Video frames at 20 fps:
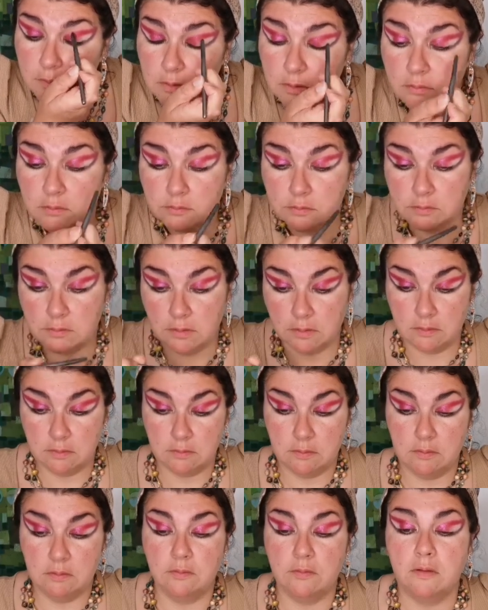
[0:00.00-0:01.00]
I think I will do that
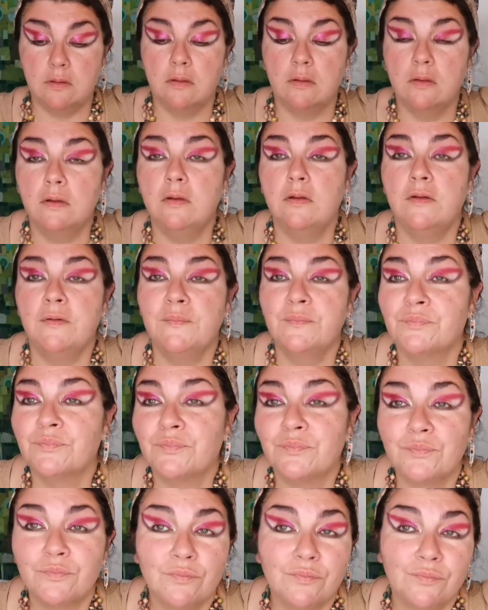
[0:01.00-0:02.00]
anyway.
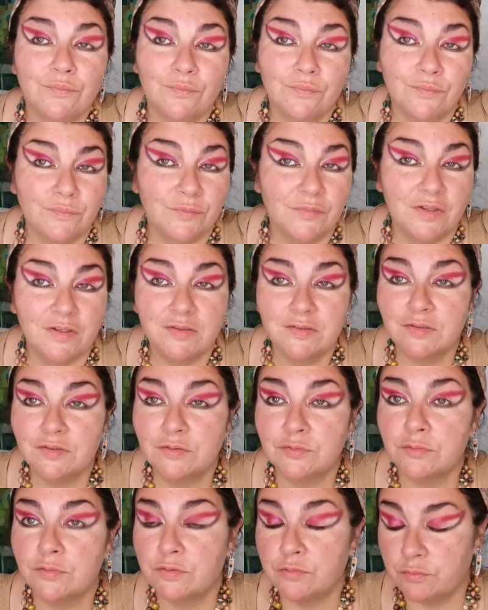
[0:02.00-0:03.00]
This
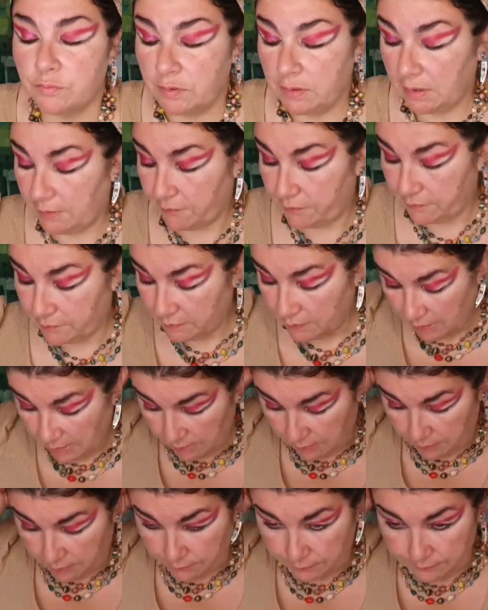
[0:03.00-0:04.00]
is what we have
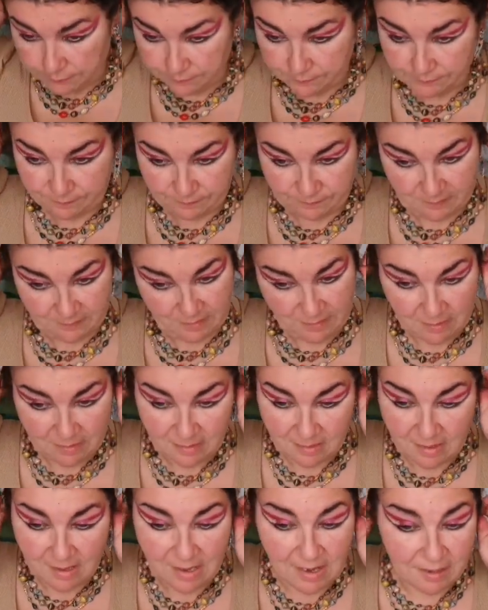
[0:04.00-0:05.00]
now.
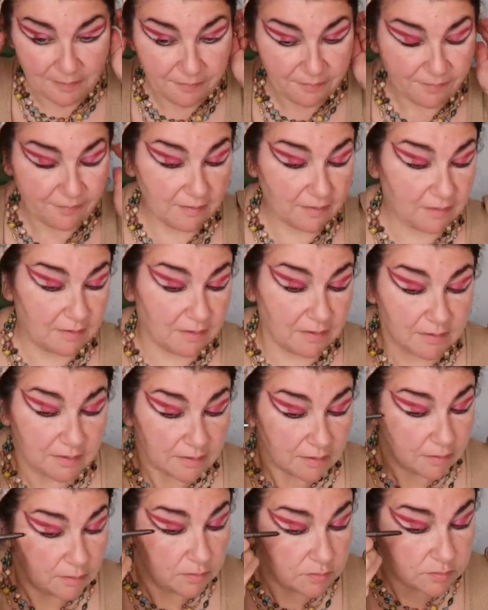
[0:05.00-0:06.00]
I'm thinking
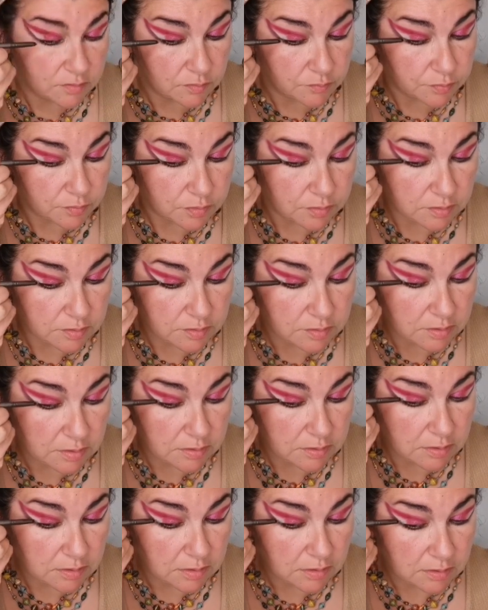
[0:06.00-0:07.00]
that I'll also put this
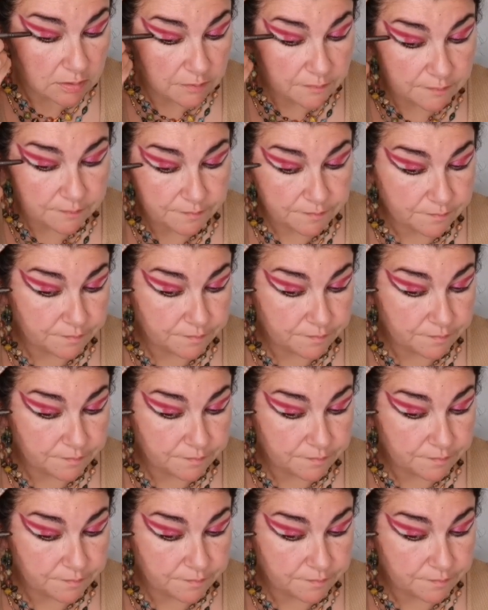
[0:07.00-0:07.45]
right here,